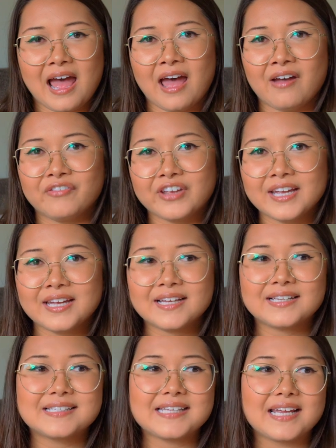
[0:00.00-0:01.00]
have
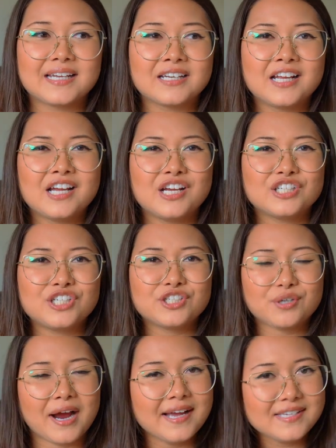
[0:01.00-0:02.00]
kids, and
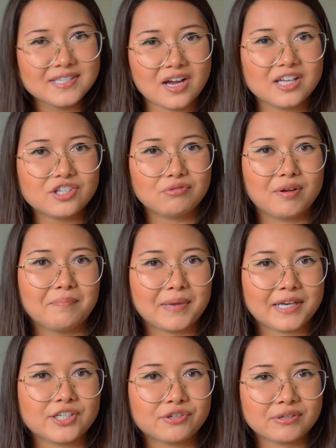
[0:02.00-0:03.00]
she tries not to
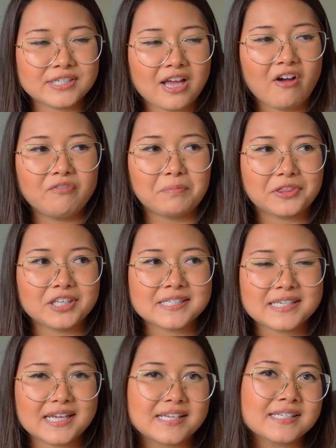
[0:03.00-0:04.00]
admit it to herself, but
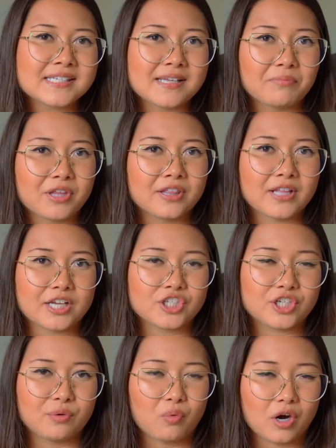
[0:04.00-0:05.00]
this is something
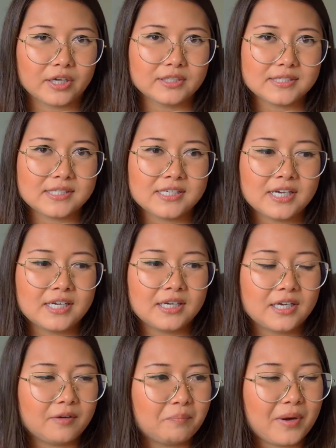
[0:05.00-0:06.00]
that she wants.
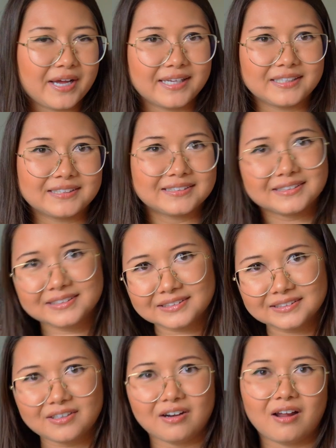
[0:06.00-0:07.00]
But
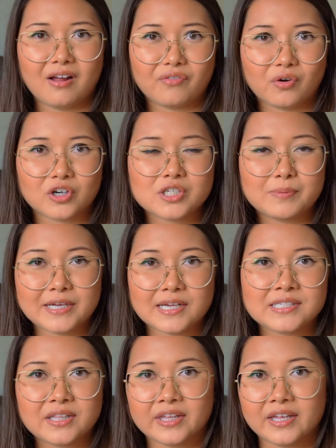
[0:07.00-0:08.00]
of course,
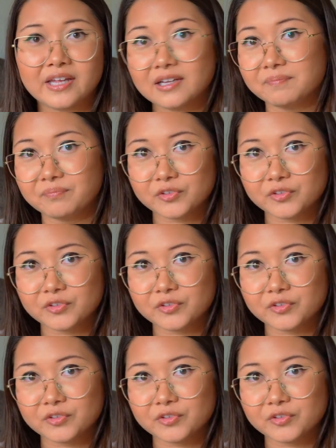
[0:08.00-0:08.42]
because of the